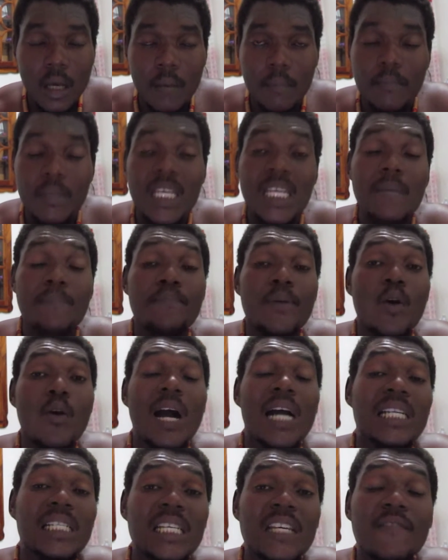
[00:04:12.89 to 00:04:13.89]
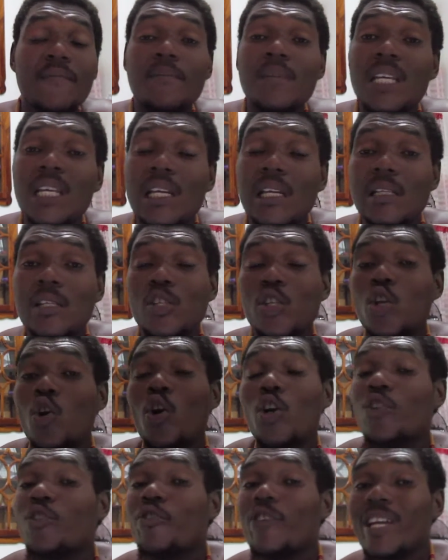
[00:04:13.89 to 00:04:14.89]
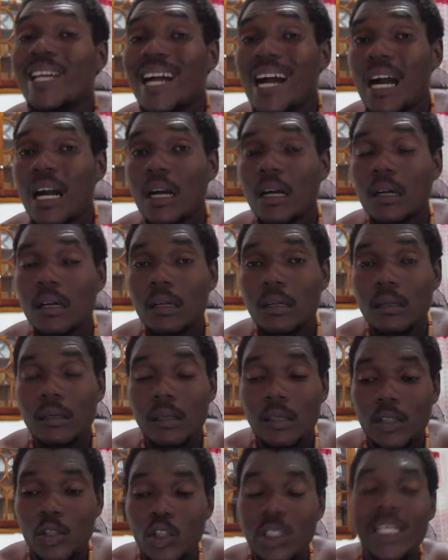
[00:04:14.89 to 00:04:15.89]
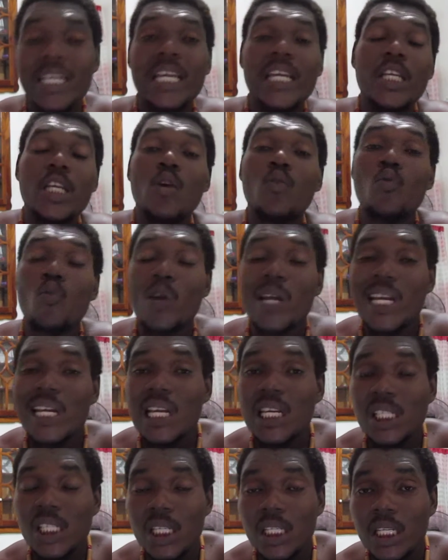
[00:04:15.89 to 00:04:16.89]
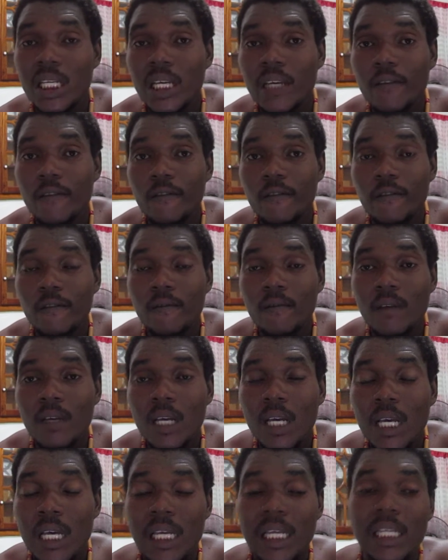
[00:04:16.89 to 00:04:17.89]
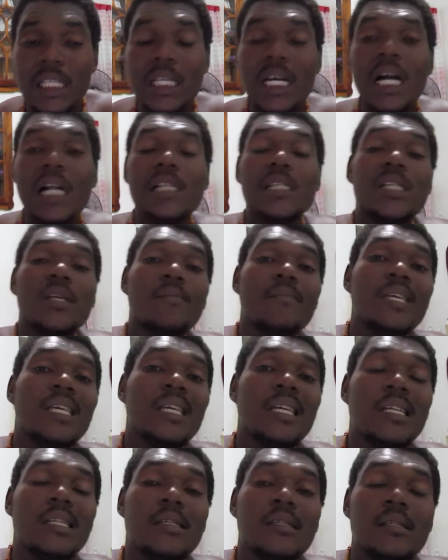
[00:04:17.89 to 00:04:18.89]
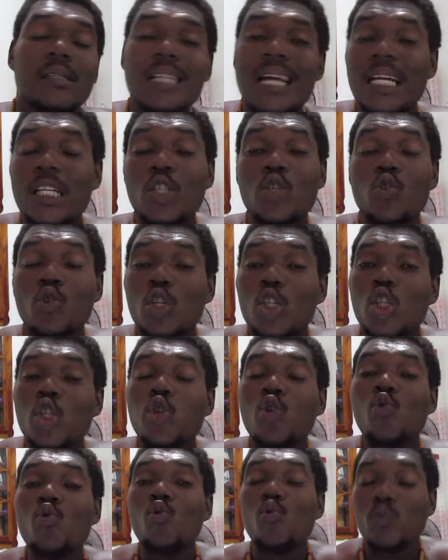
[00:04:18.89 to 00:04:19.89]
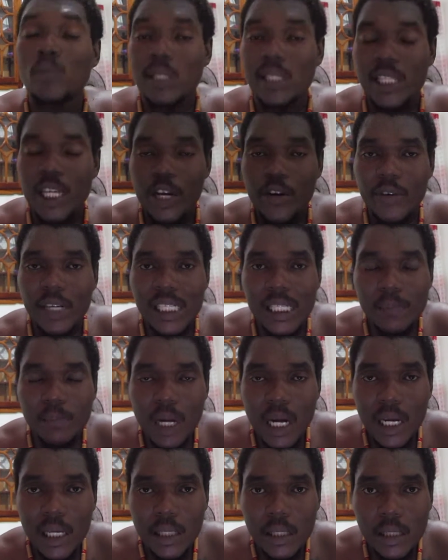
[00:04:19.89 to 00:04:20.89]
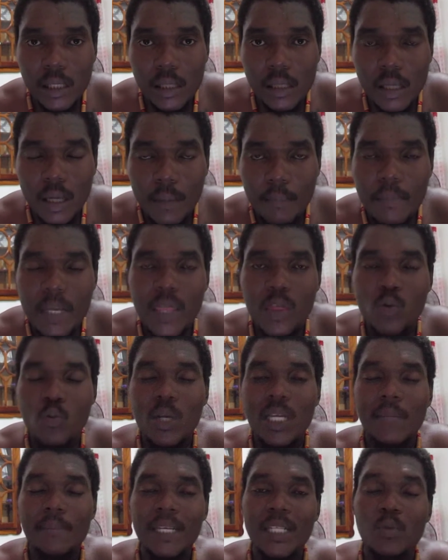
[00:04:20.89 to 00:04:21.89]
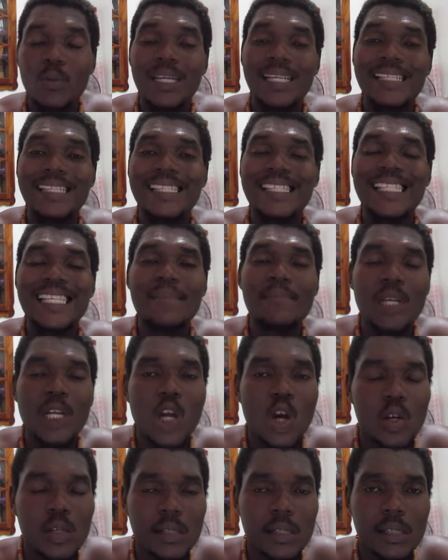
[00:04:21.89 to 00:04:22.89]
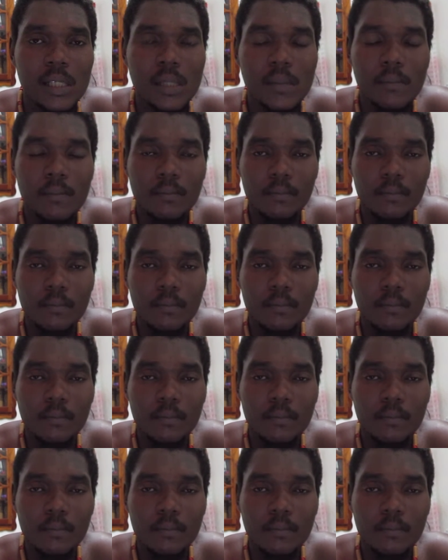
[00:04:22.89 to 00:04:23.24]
Being proactive means you don't react. You take your own initiative. It also means that you choose your response between stimulus